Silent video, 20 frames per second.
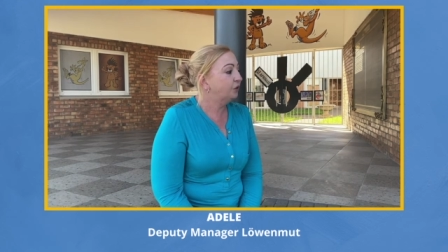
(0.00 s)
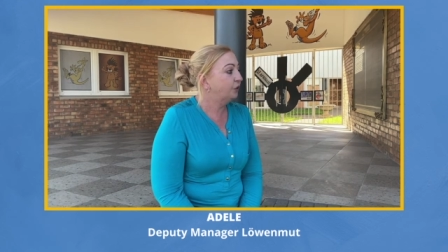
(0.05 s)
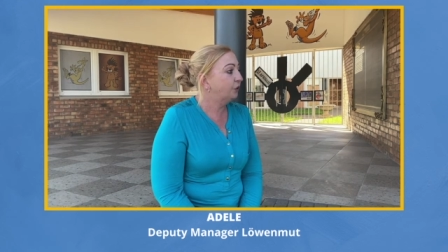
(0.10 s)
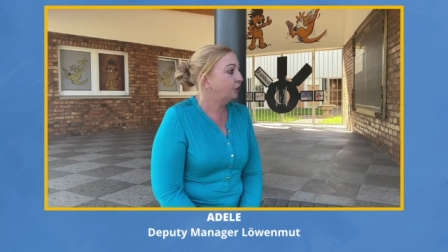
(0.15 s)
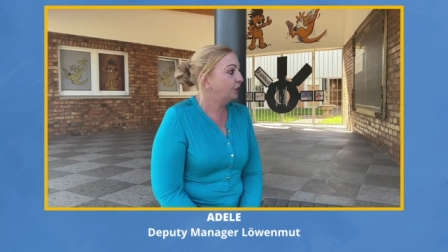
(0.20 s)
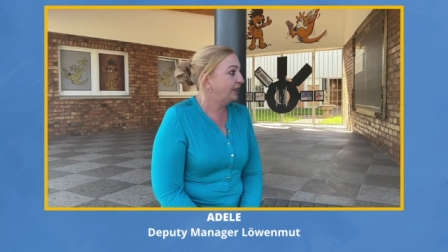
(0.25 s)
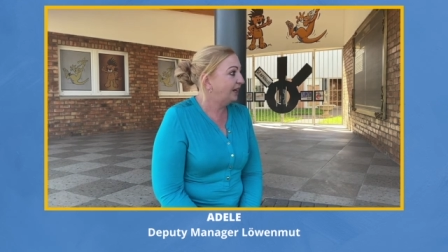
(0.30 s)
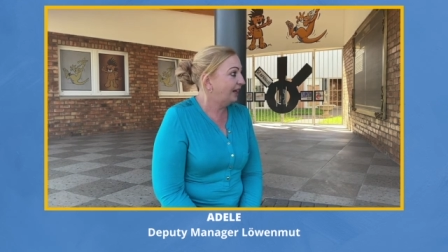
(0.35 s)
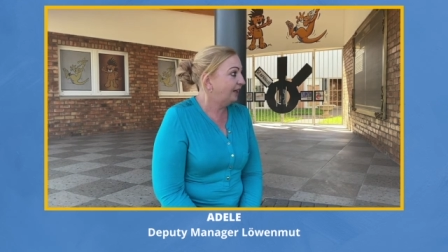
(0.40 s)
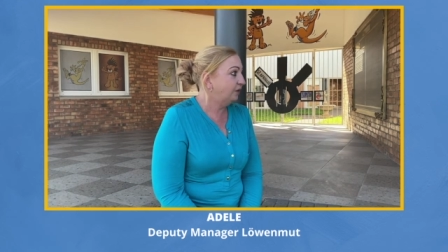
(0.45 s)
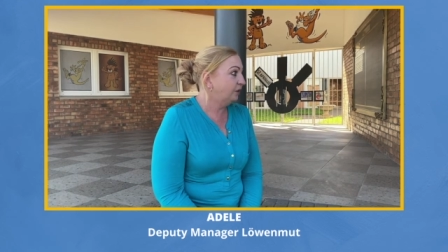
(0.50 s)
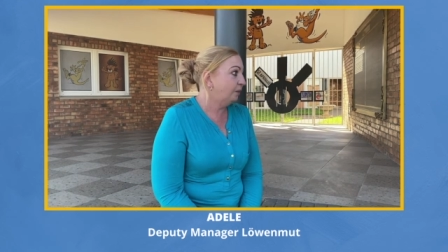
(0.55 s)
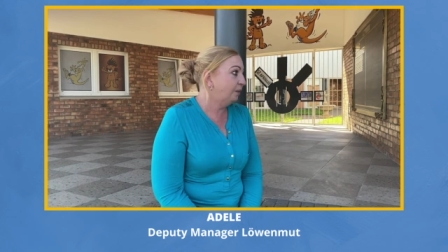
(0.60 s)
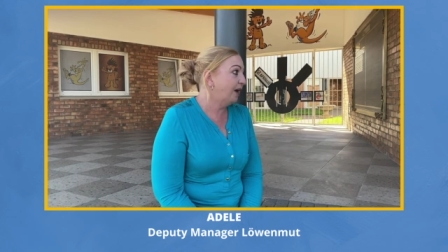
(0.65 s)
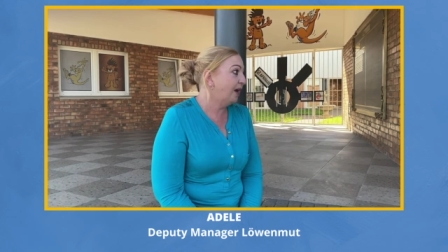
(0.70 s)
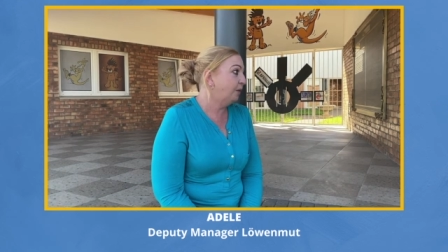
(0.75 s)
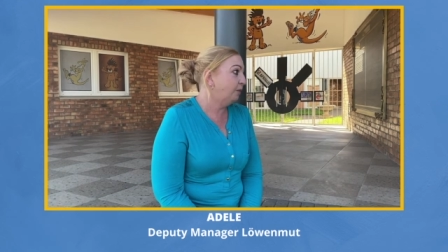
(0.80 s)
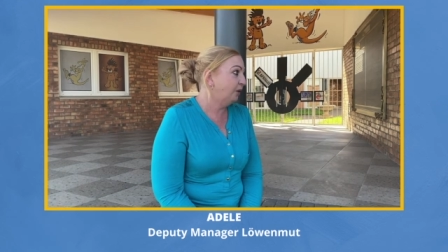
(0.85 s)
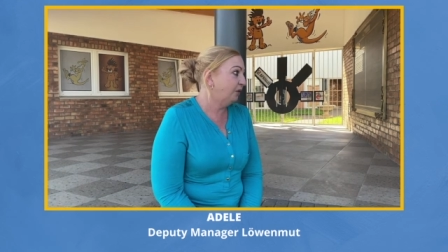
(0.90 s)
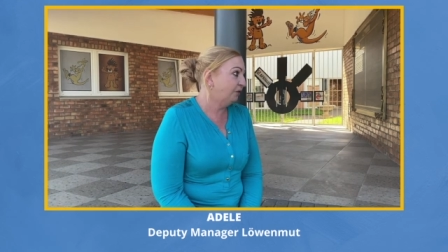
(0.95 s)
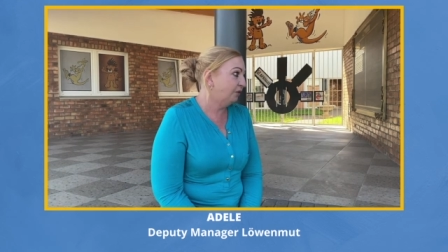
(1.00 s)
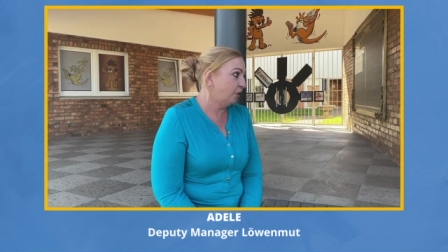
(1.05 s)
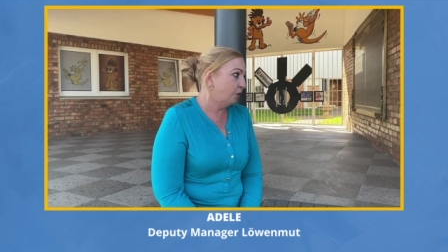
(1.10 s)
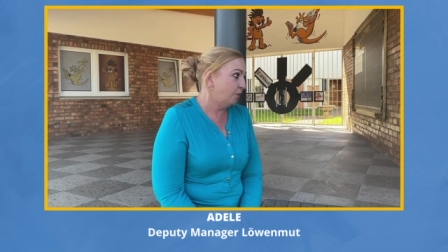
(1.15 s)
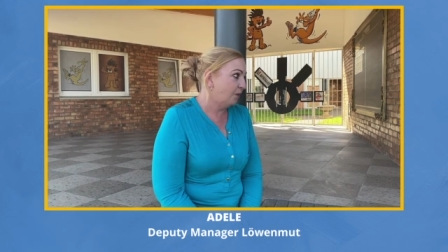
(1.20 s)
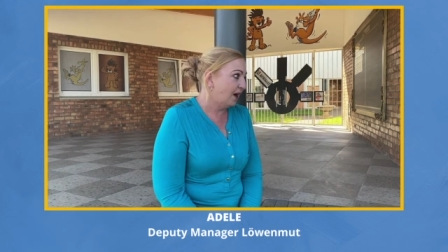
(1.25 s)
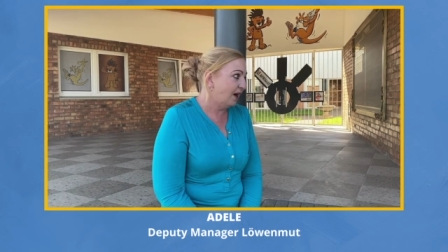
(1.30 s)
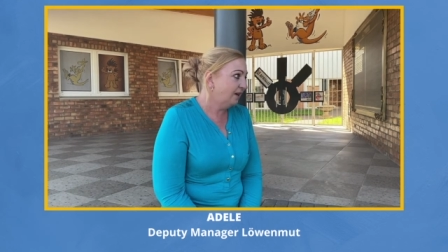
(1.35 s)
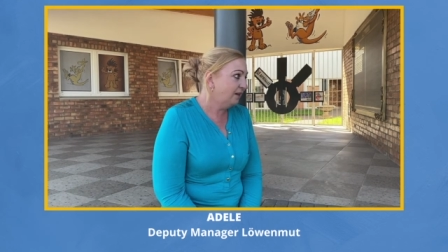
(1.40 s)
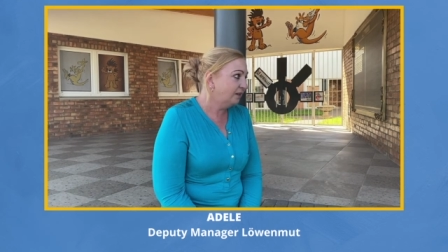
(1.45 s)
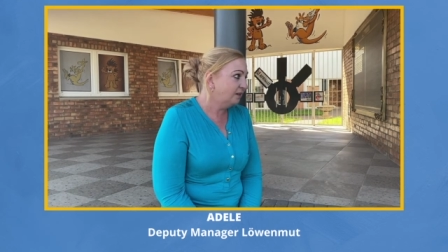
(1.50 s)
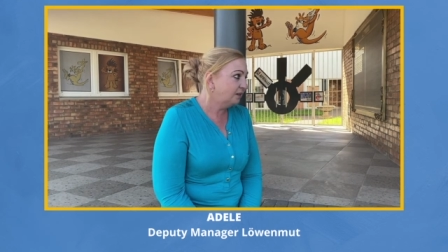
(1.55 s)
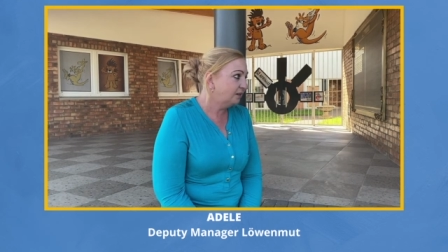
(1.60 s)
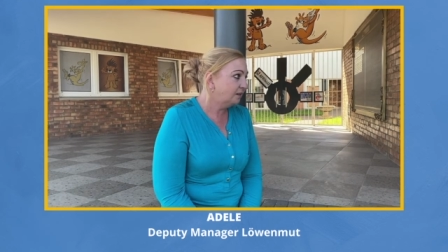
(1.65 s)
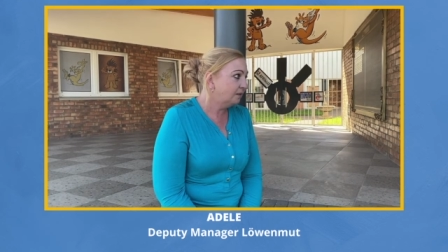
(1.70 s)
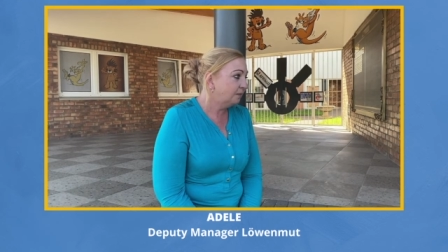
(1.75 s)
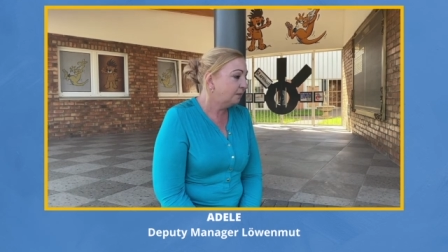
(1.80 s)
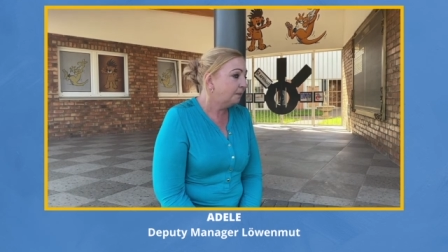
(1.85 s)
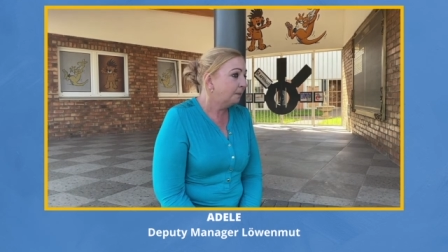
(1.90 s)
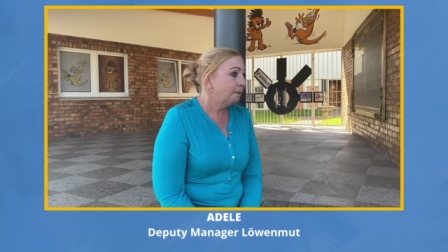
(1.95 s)
to collect the baby from
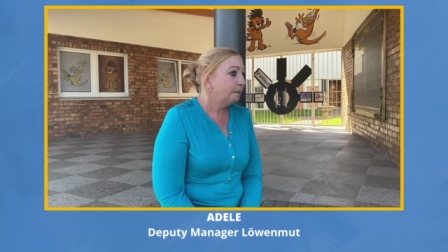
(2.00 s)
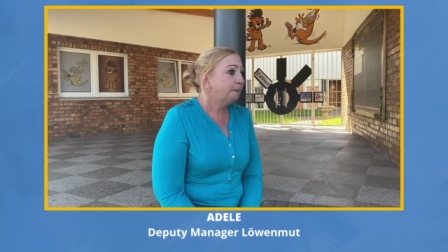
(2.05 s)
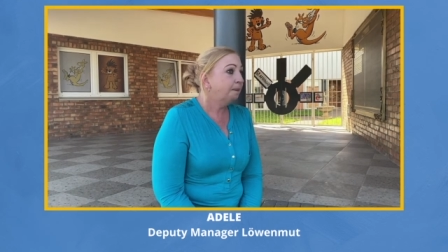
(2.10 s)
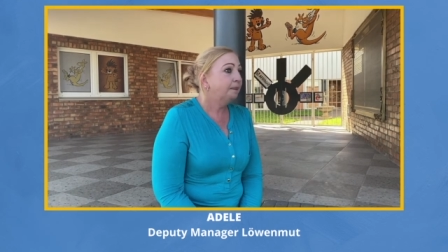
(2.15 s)
us.